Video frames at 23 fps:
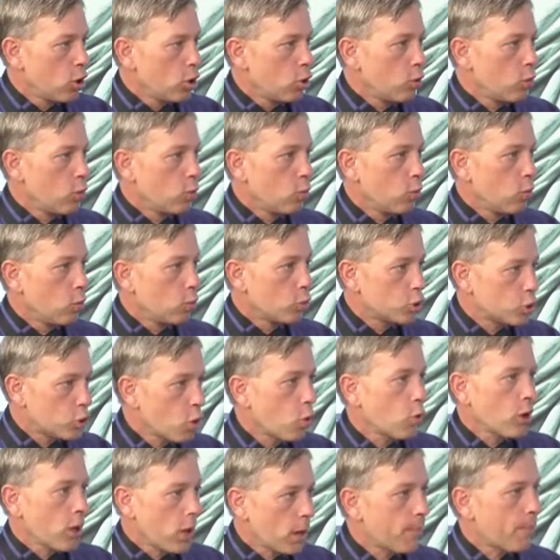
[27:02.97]
who
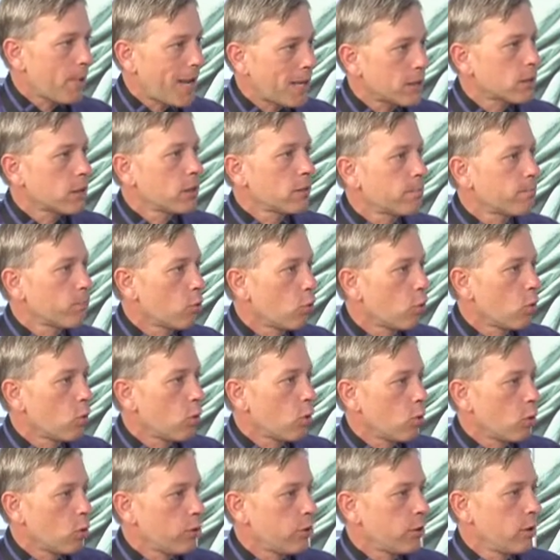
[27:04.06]
showed up at the
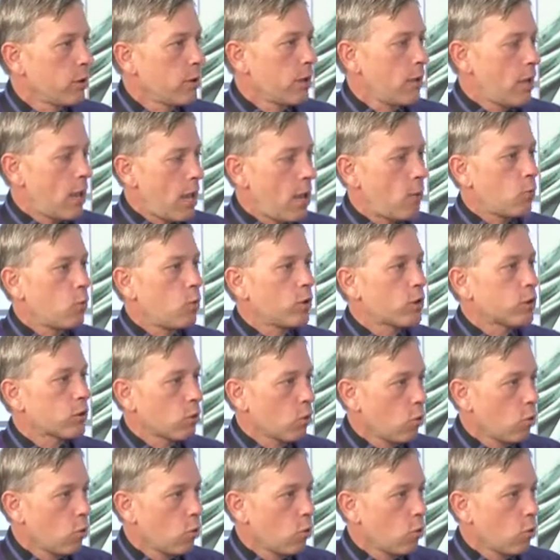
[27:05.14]
polls and was hmm.